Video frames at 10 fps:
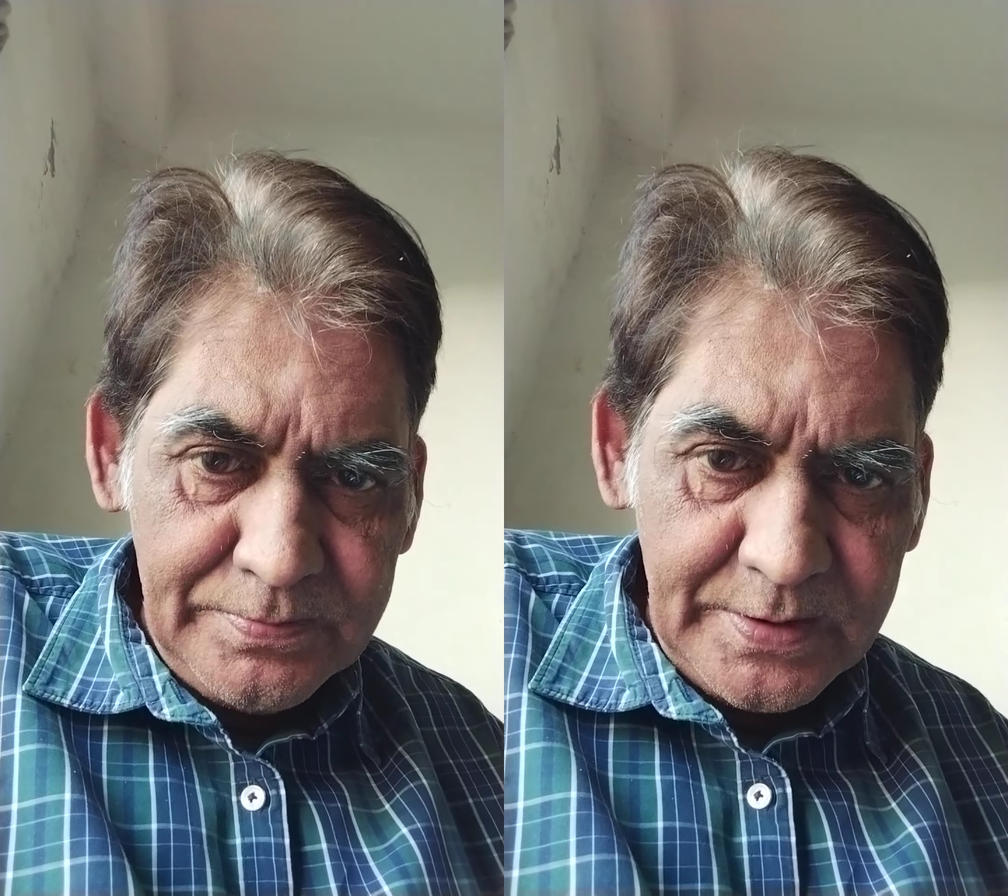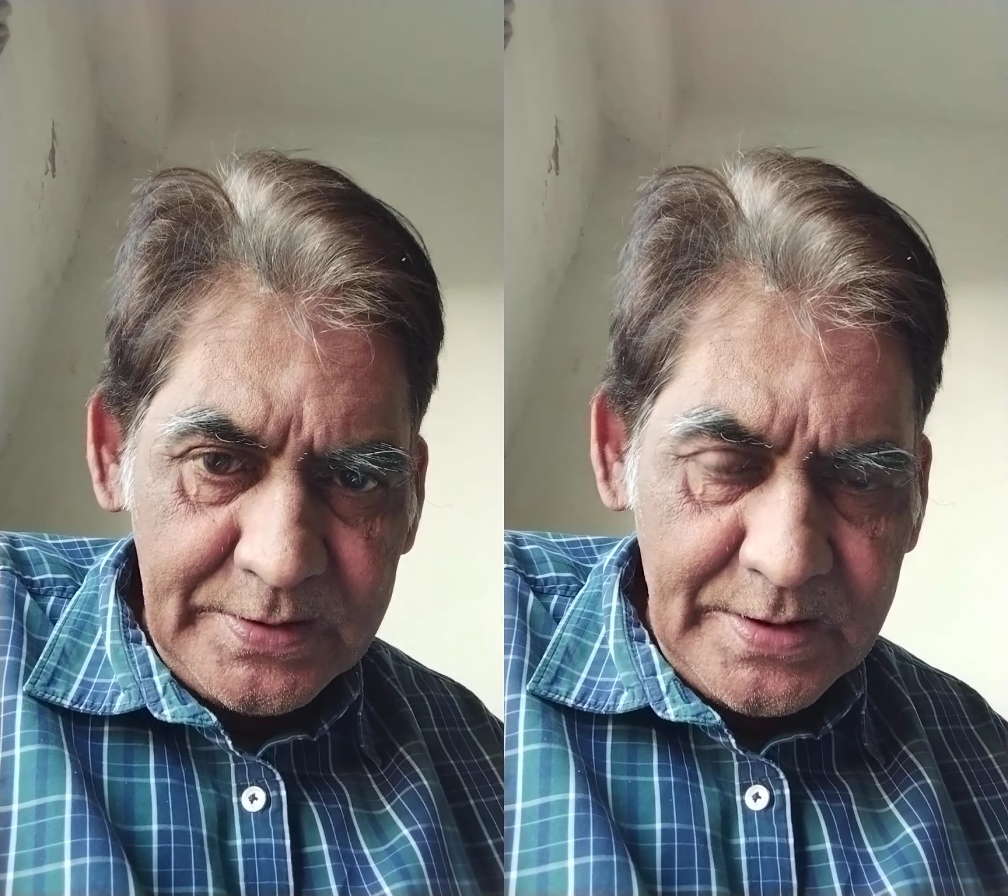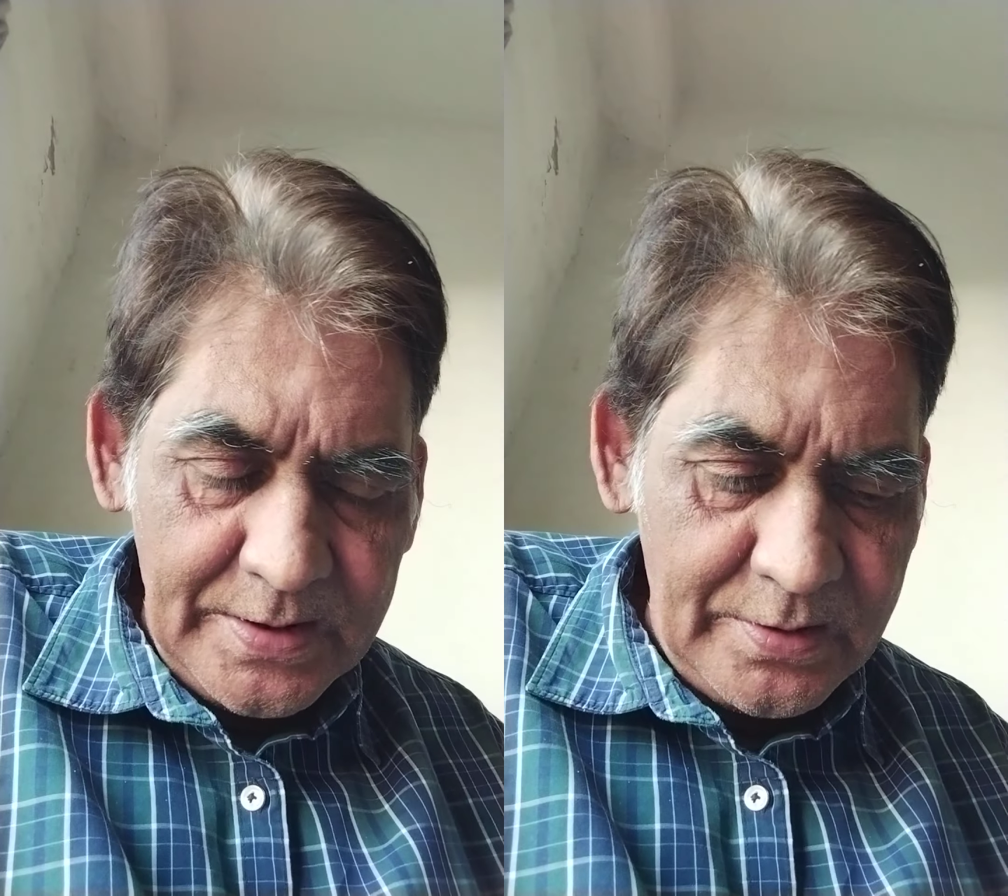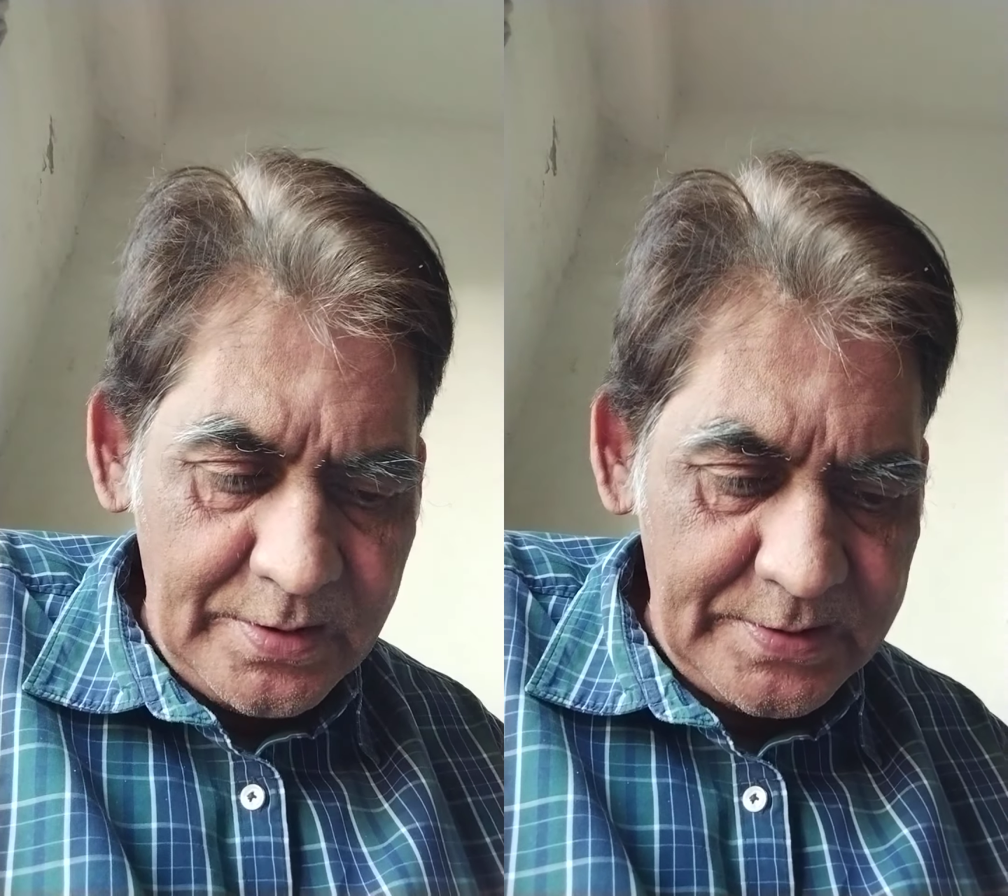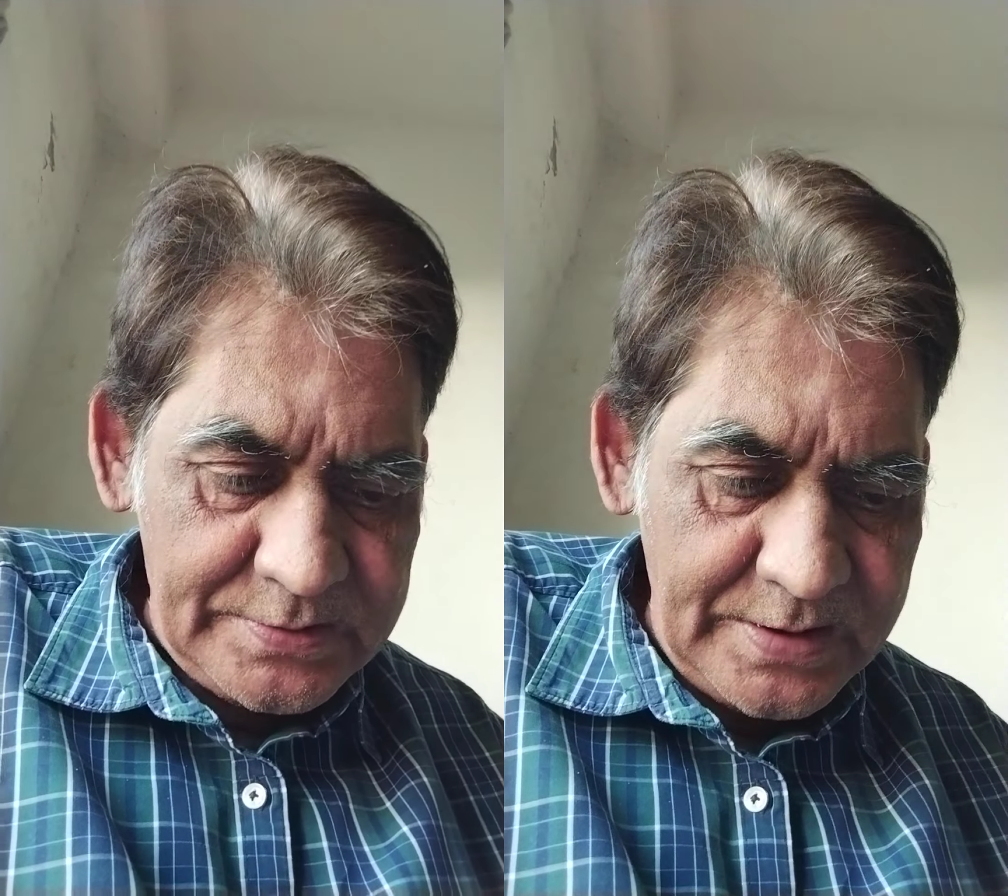money I
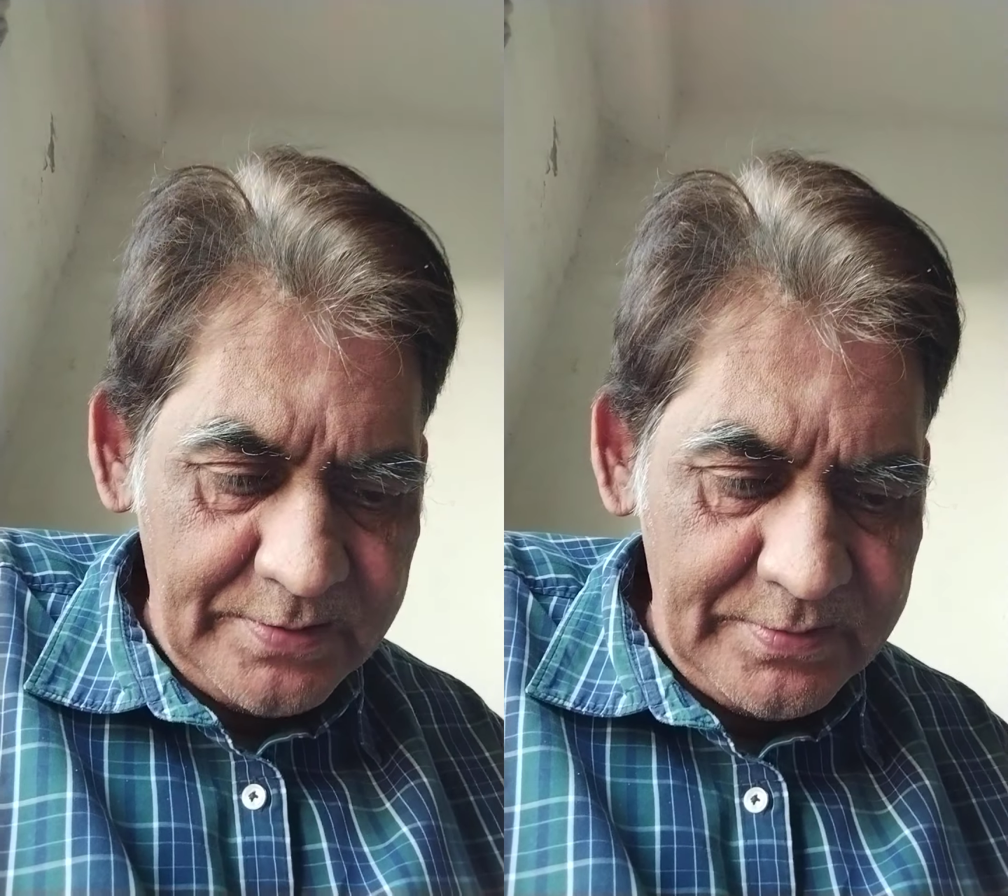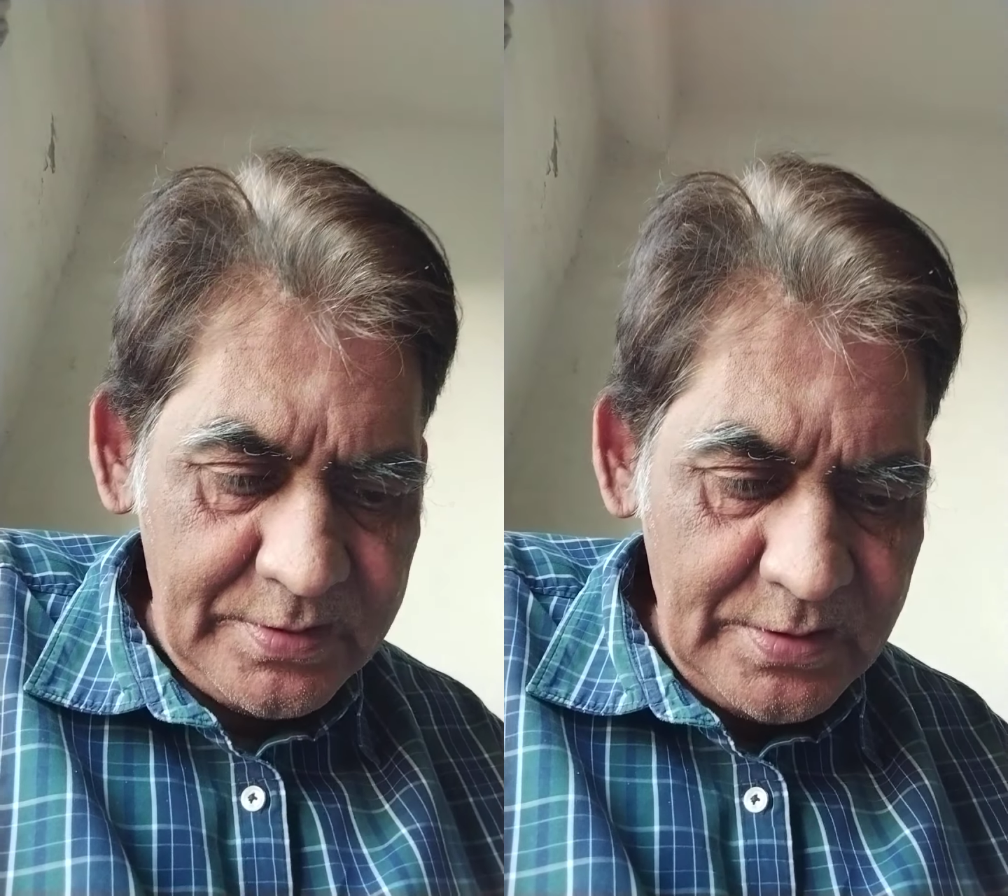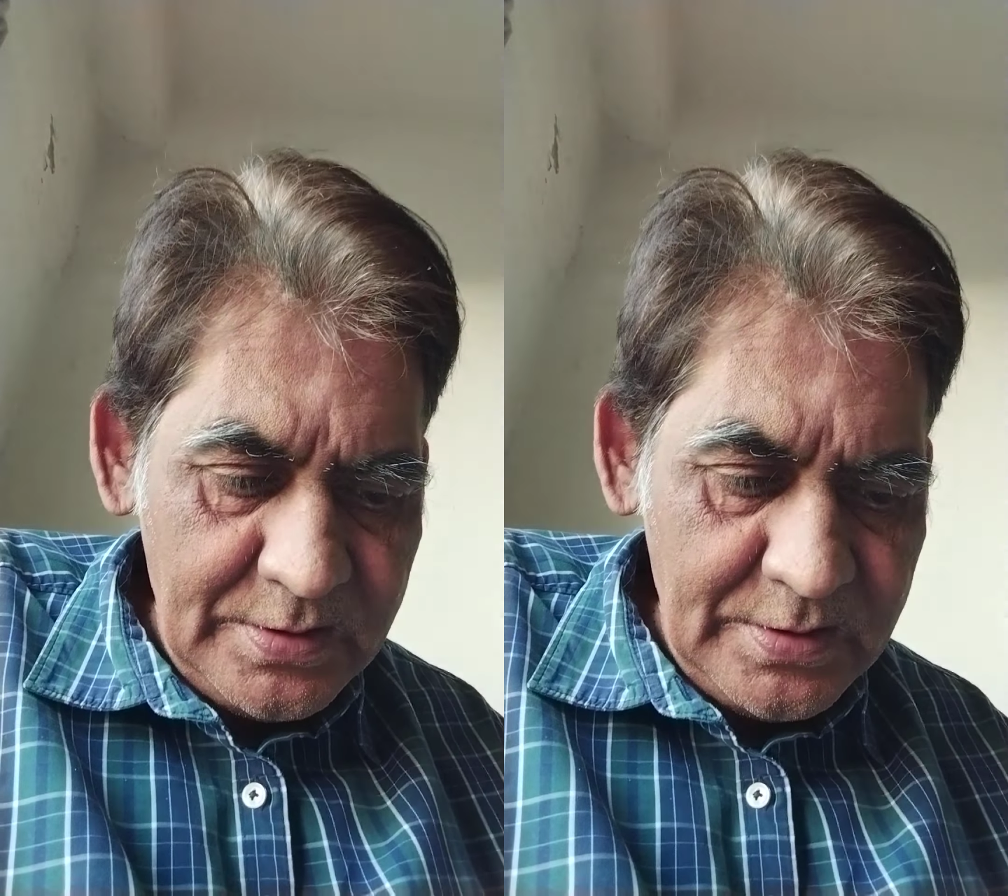got saved.